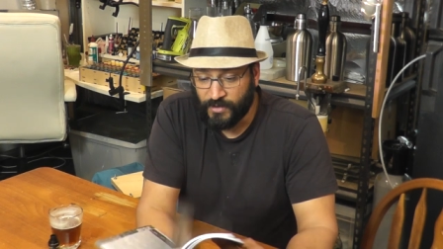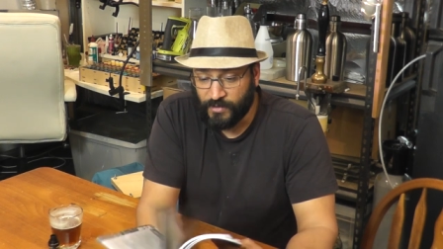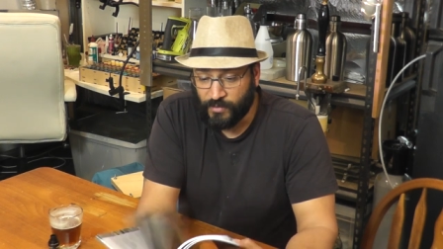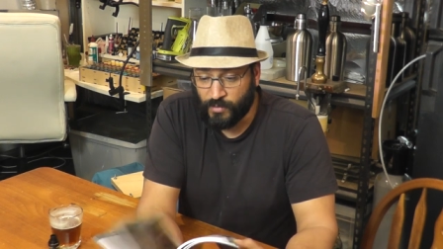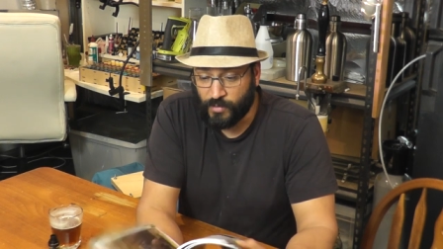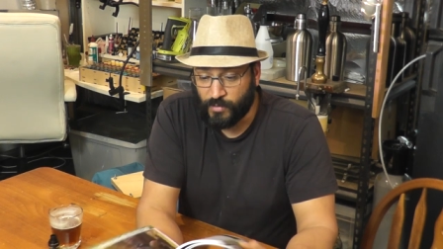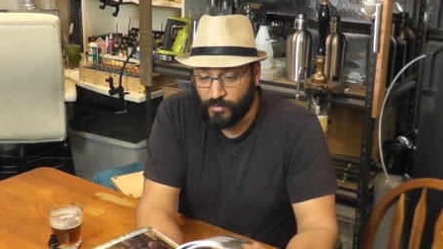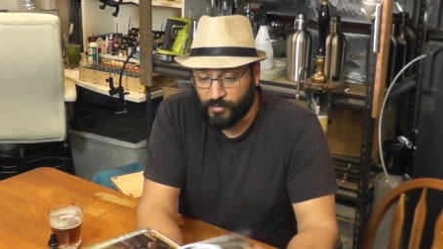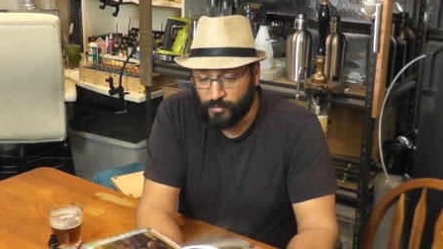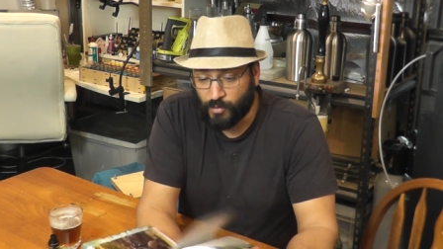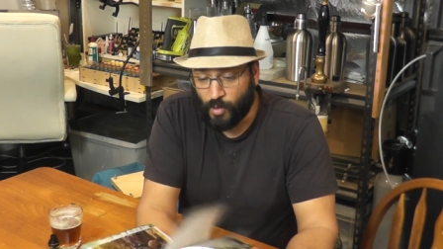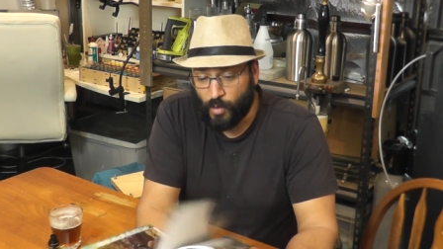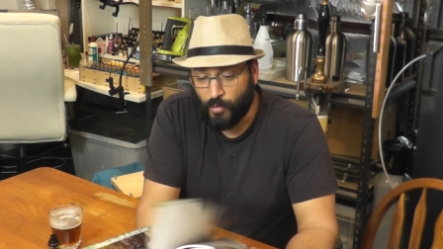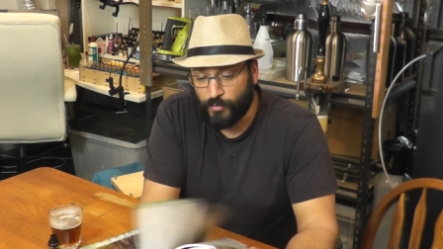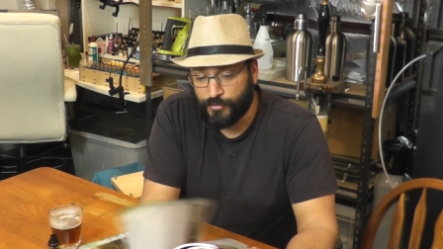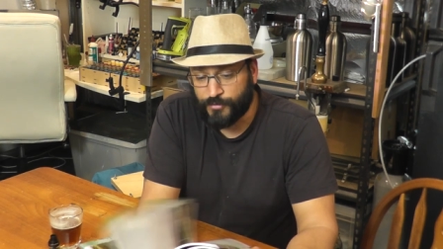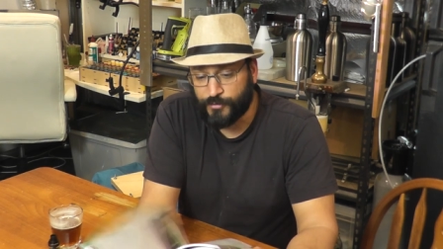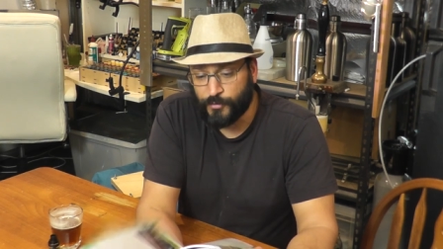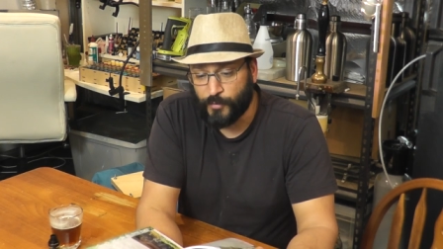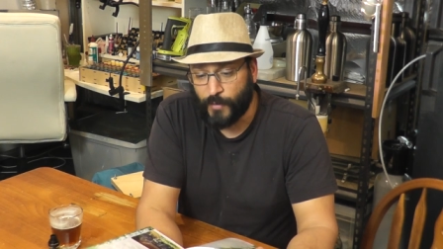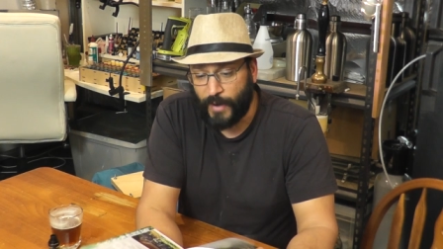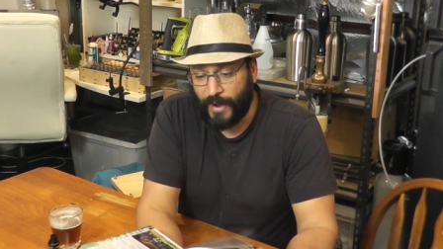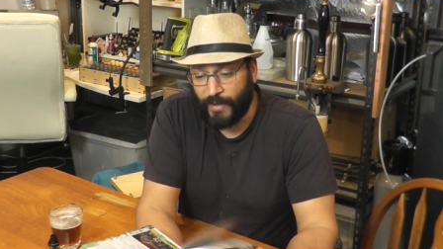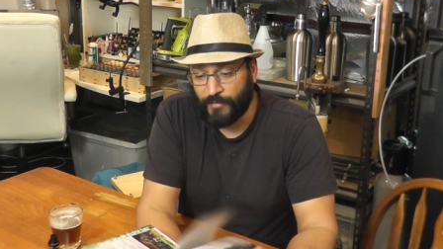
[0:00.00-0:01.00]
or all
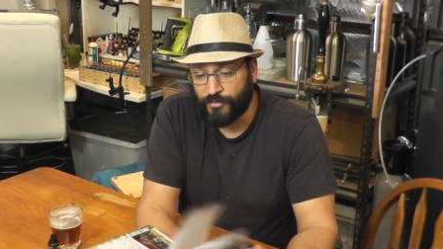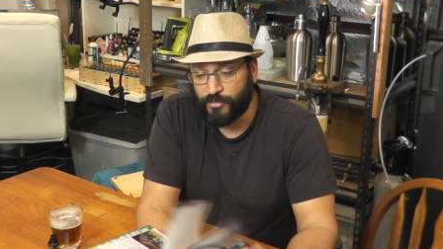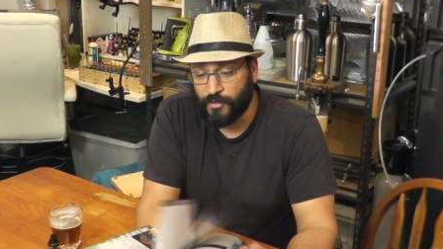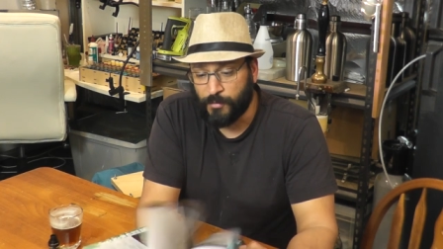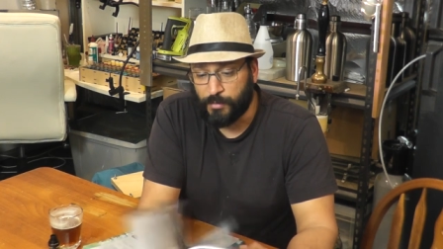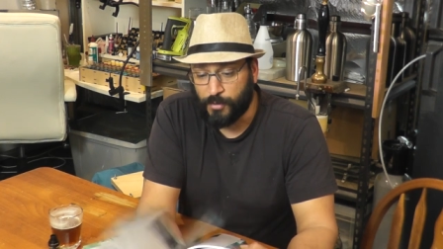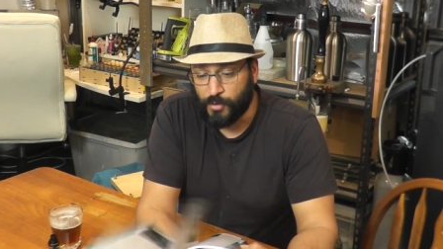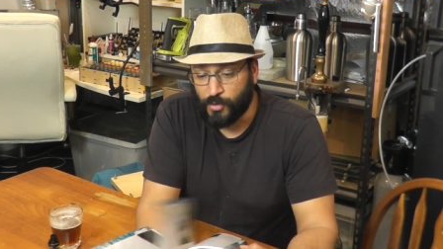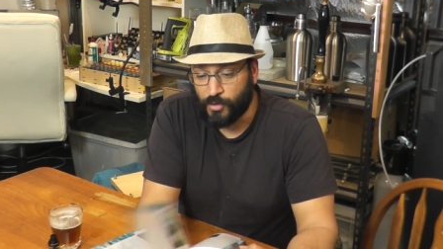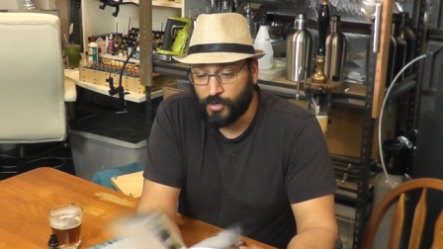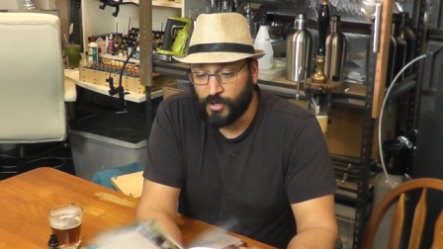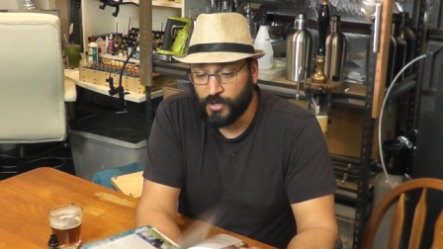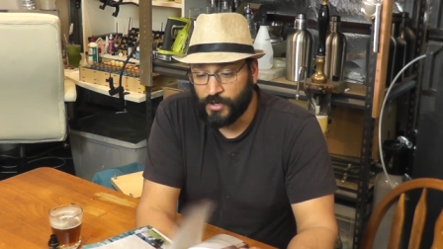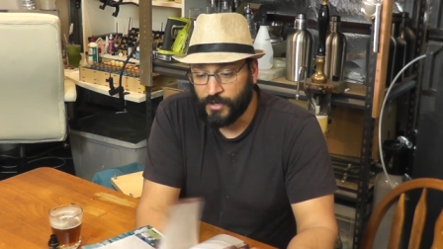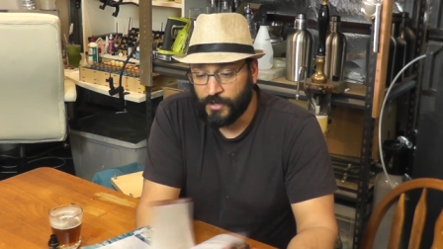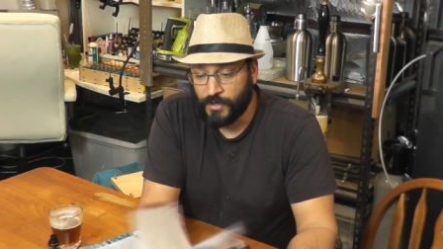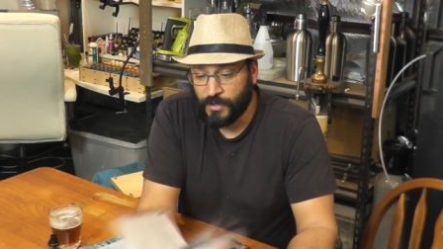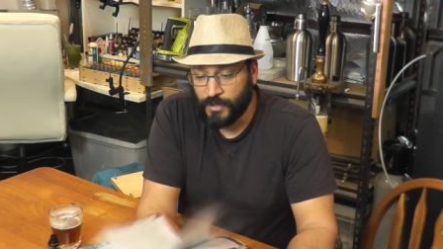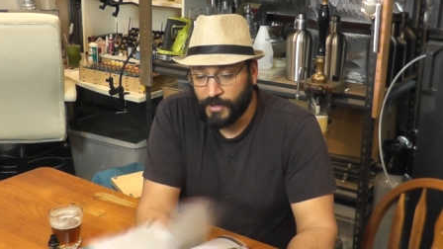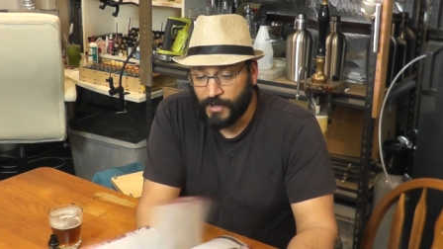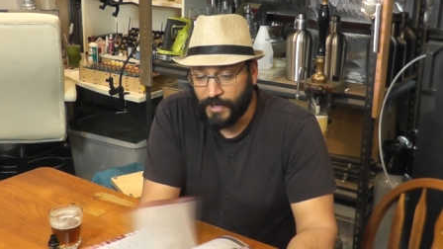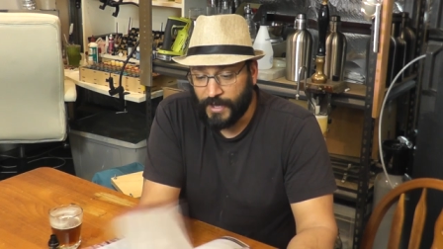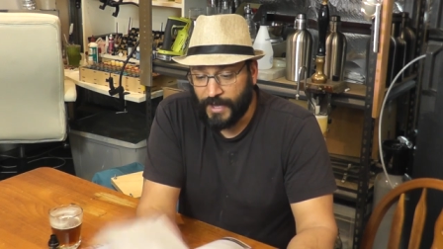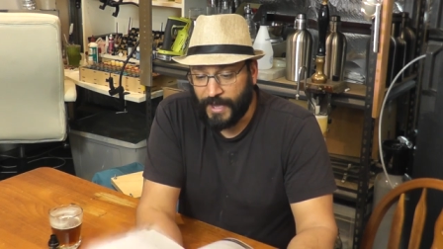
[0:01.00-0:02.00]
throughout the book,
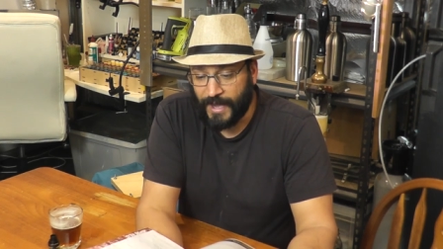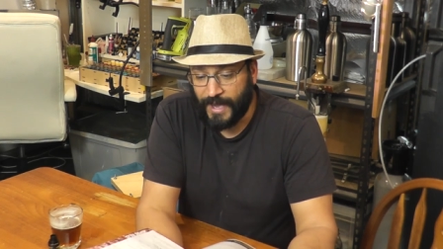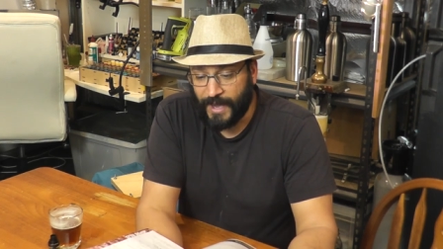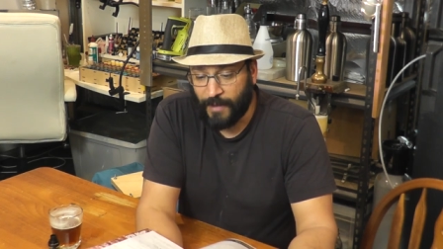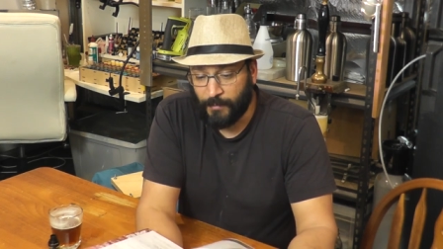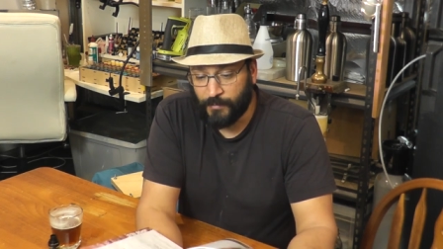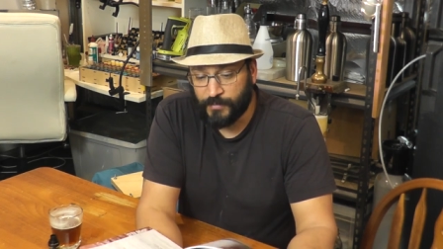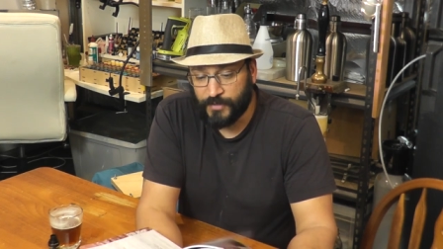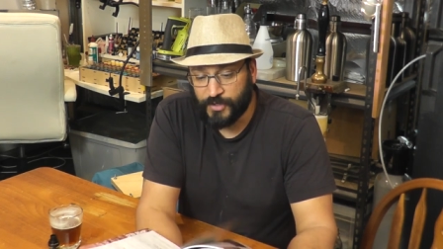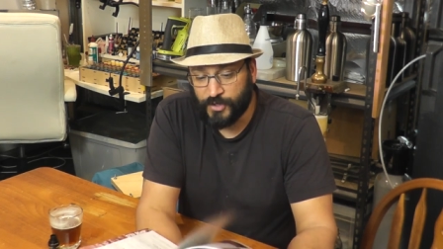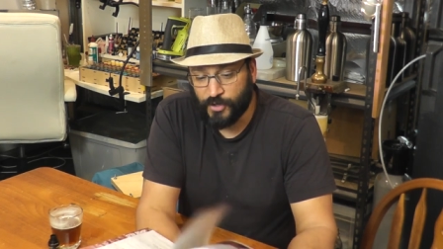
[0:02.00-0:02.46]
um,